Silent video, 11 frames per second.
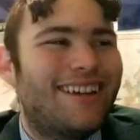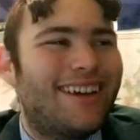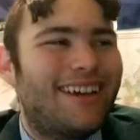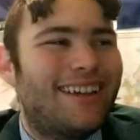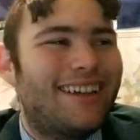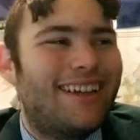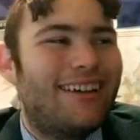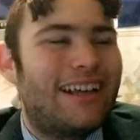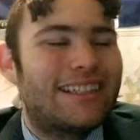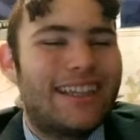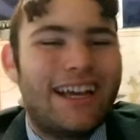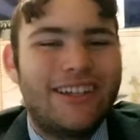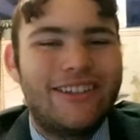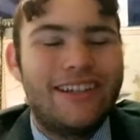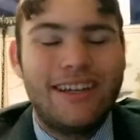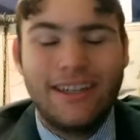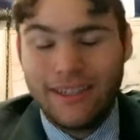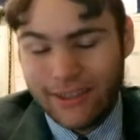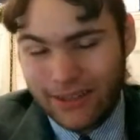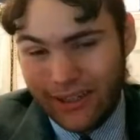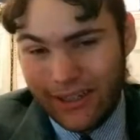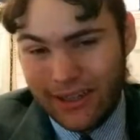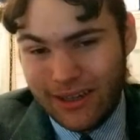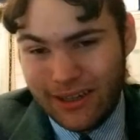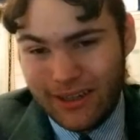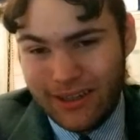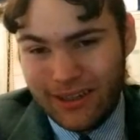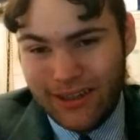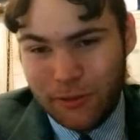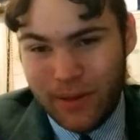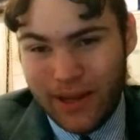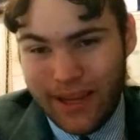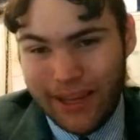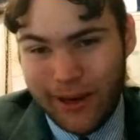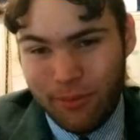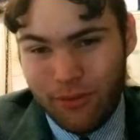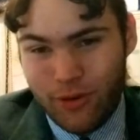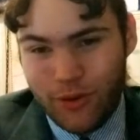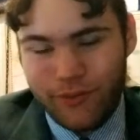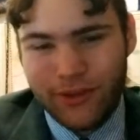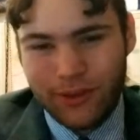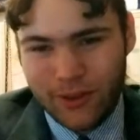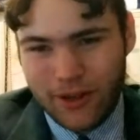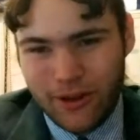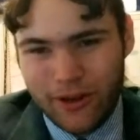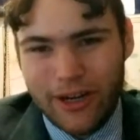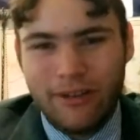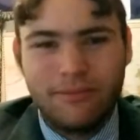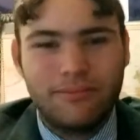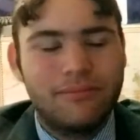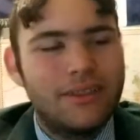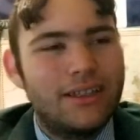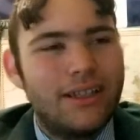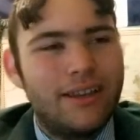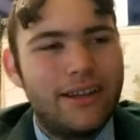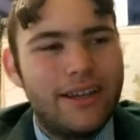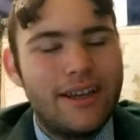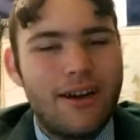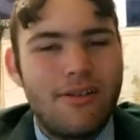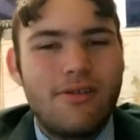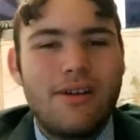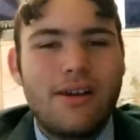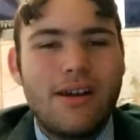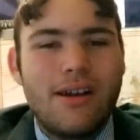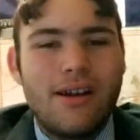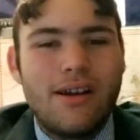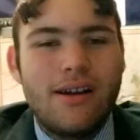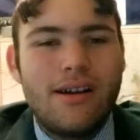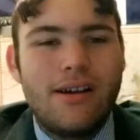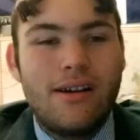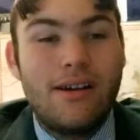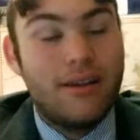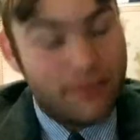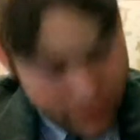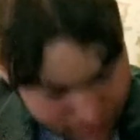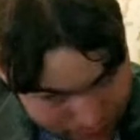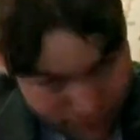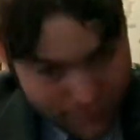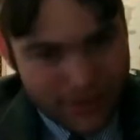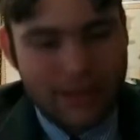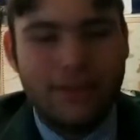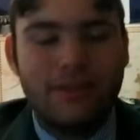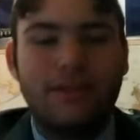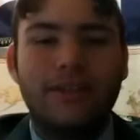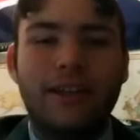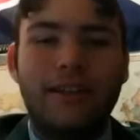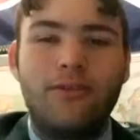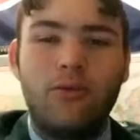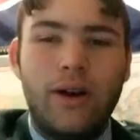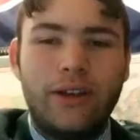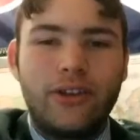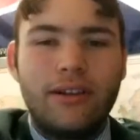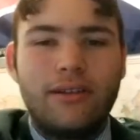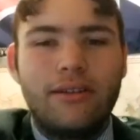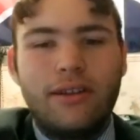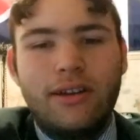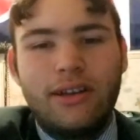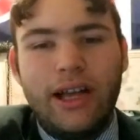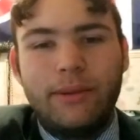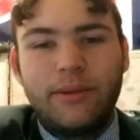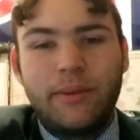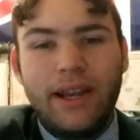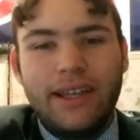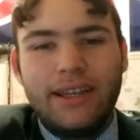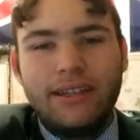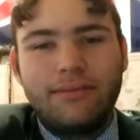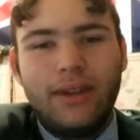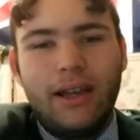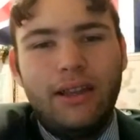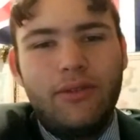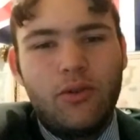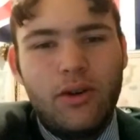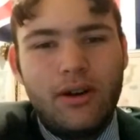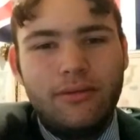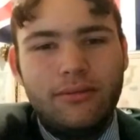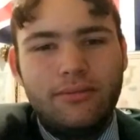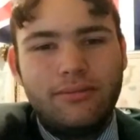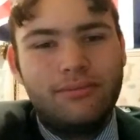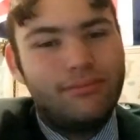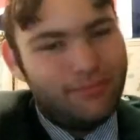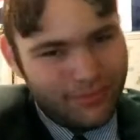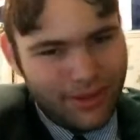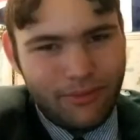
uh, you know, as Tashi does. Spaghetti King approves. So, you know, uh, there you go. Uh, thank you for watching. I'm Spaghetti King. I love you all, and